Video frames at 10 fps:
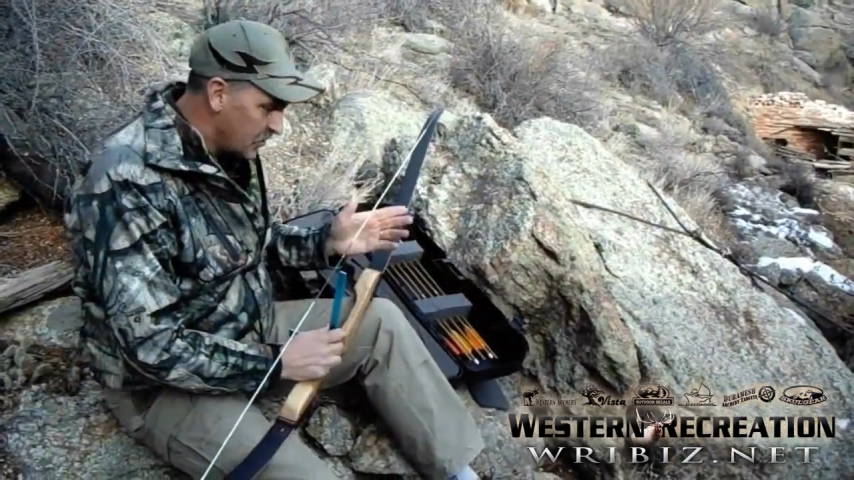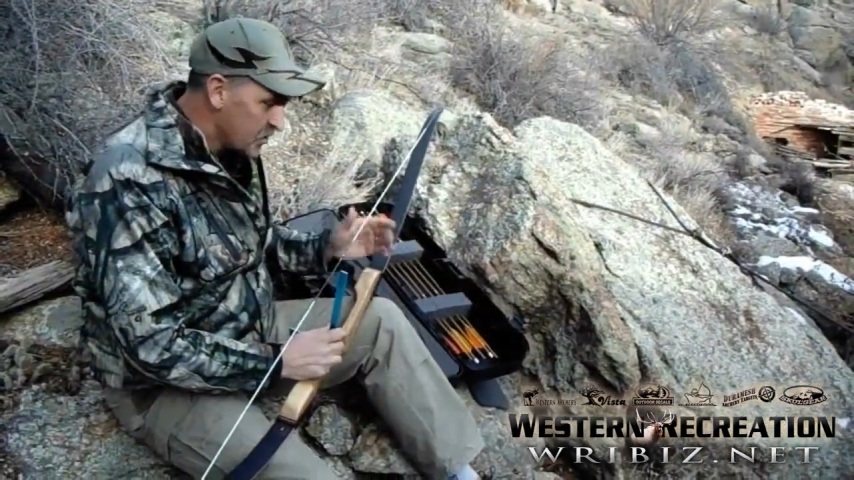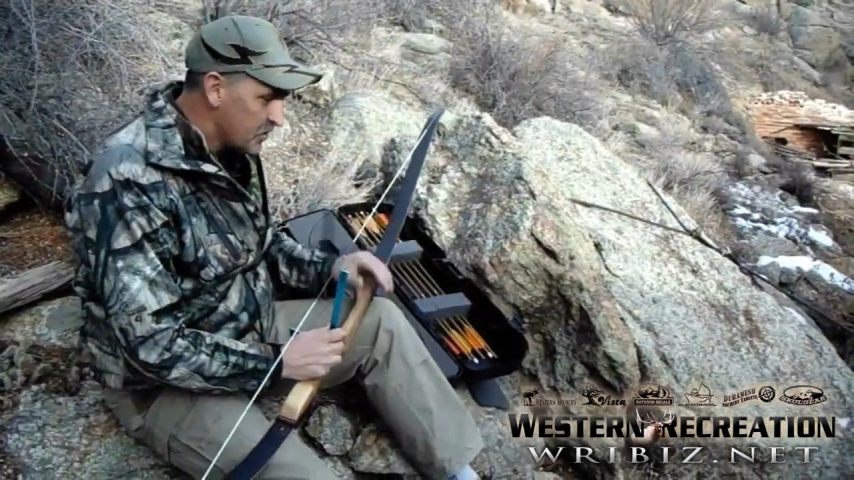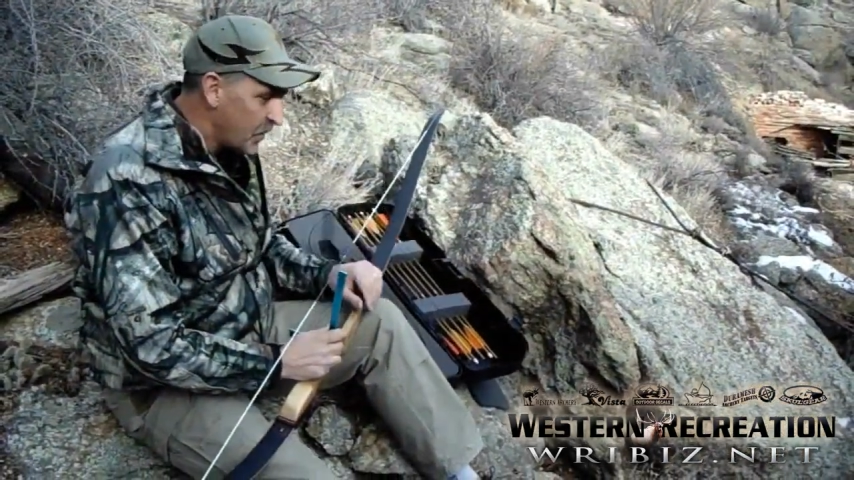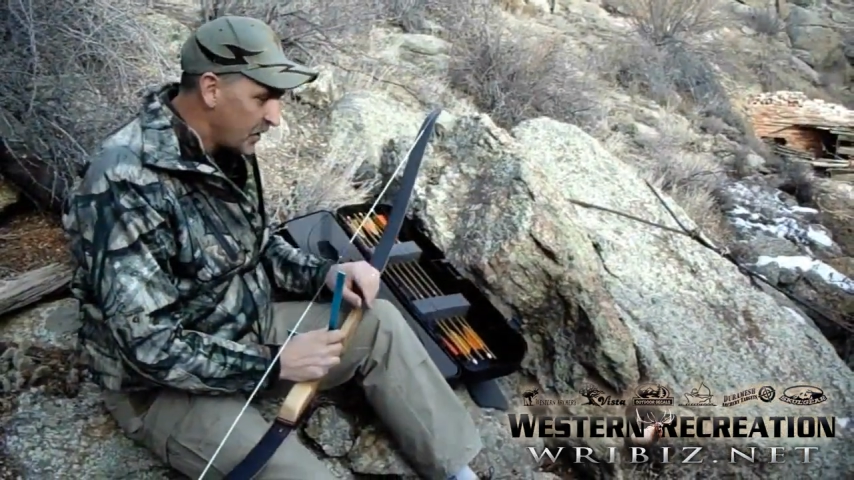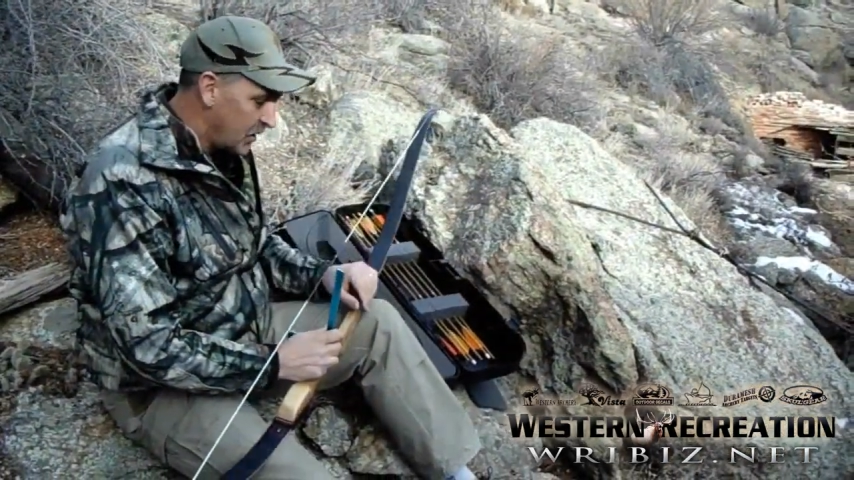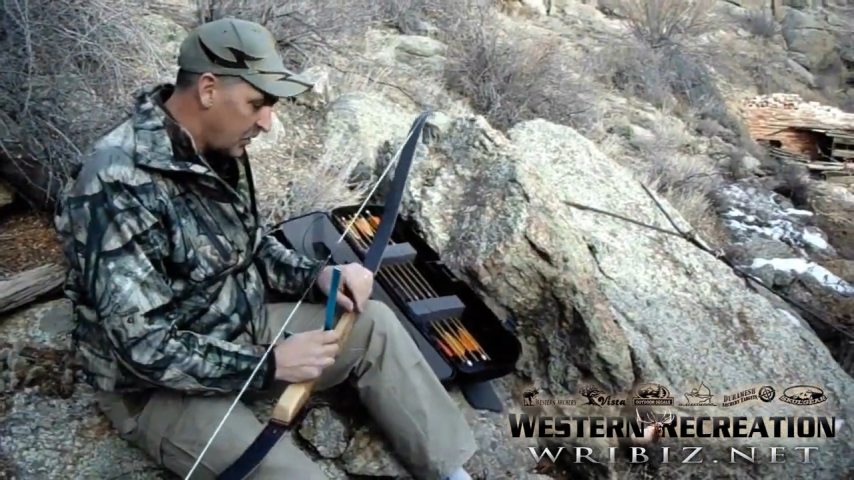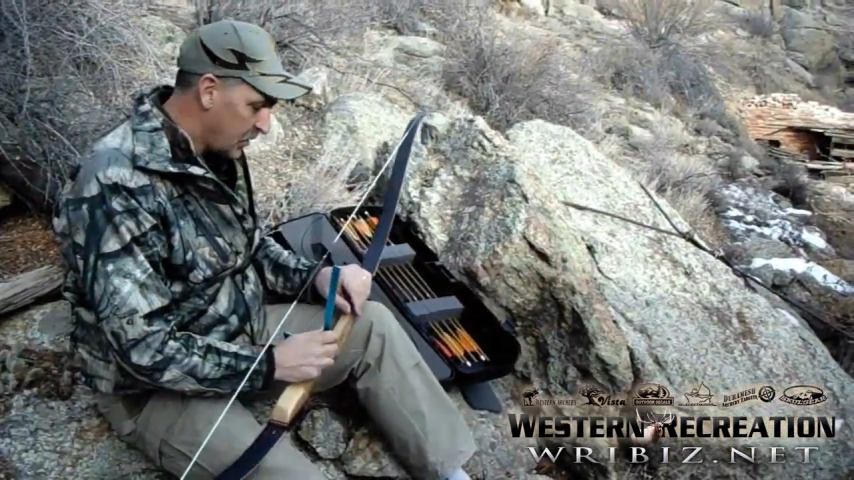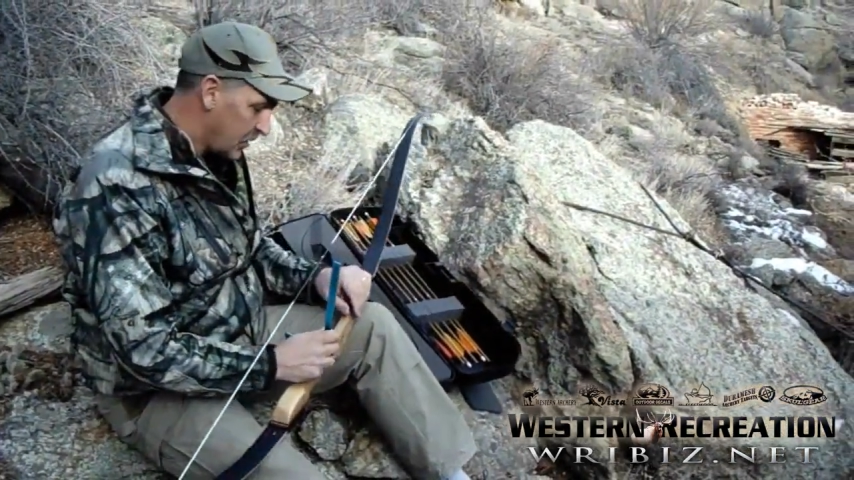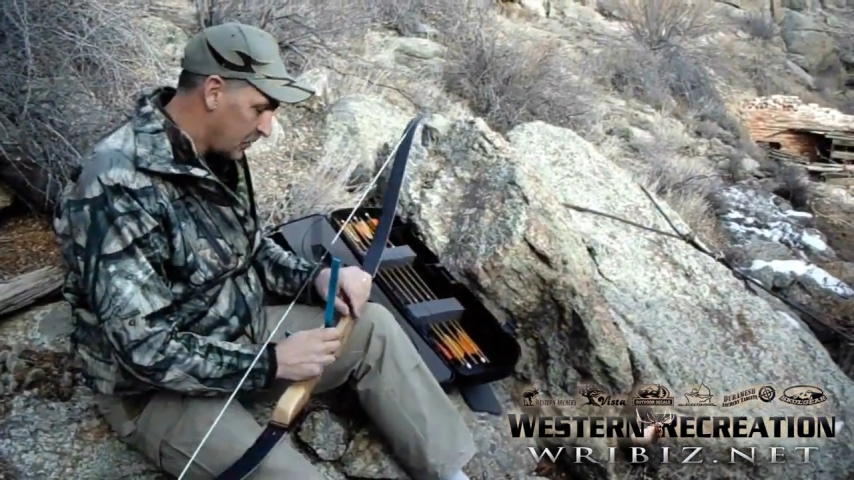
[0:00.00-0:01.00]
just about
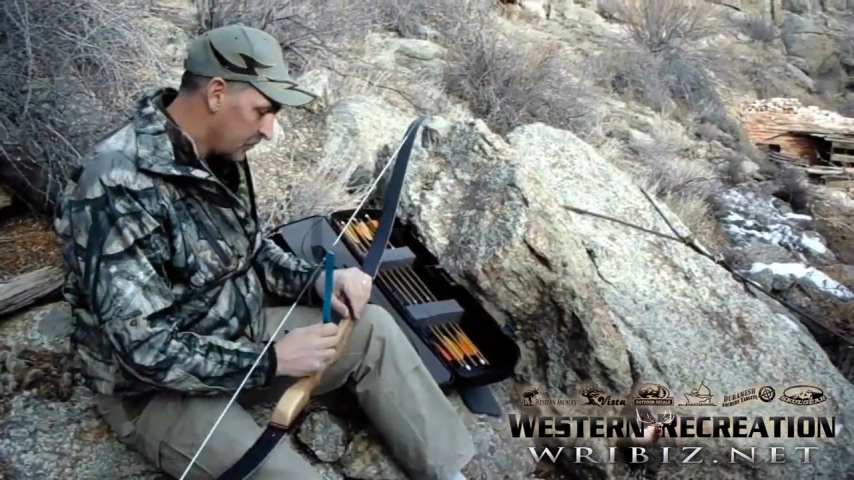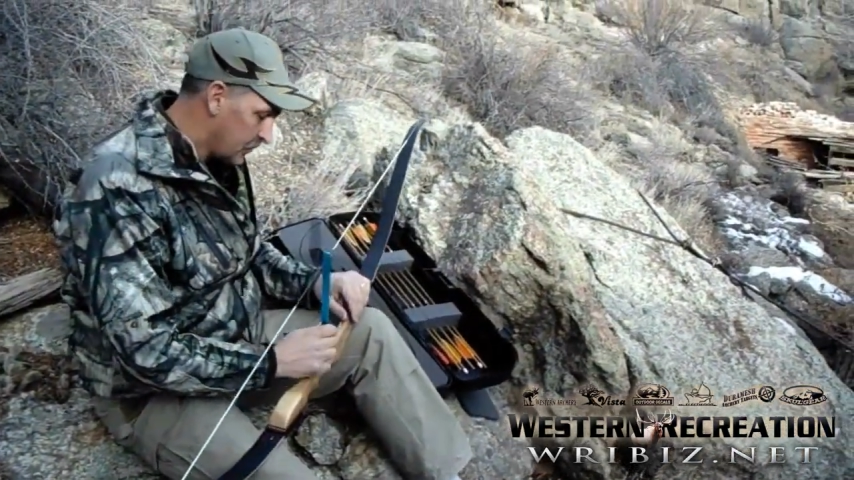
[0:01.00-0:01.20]
anything.